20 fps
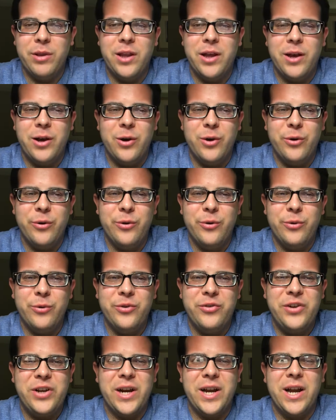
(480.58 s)
below.
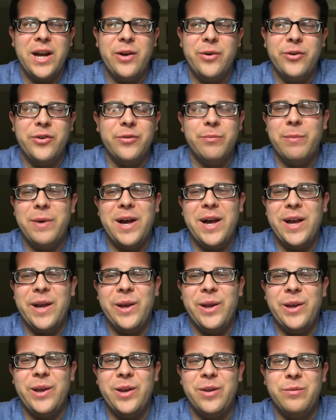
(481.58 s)
Check out my
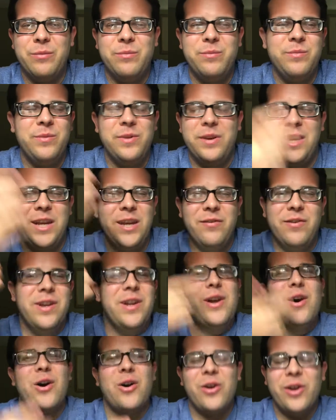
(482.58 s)

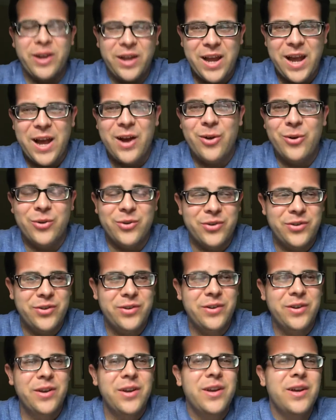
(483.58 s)
DeviantArt
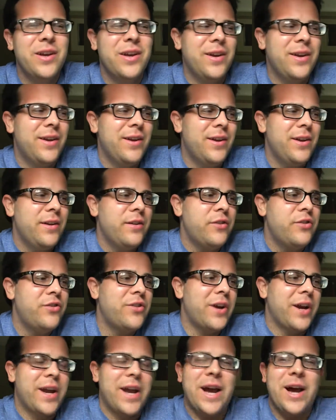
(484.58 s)
account.
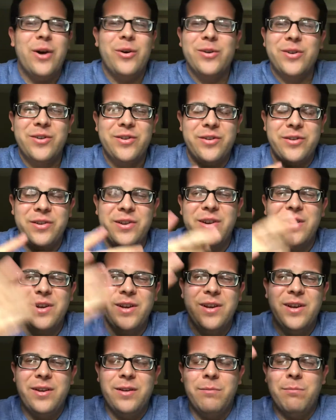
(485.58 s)
Check out
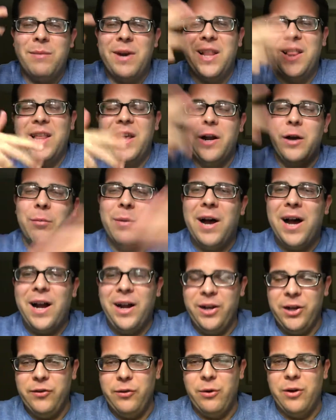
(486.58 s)
my
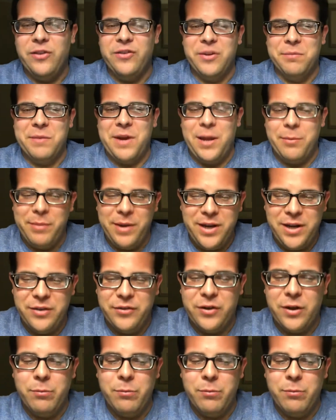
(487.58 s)
Letterboxd if you want to see my opinions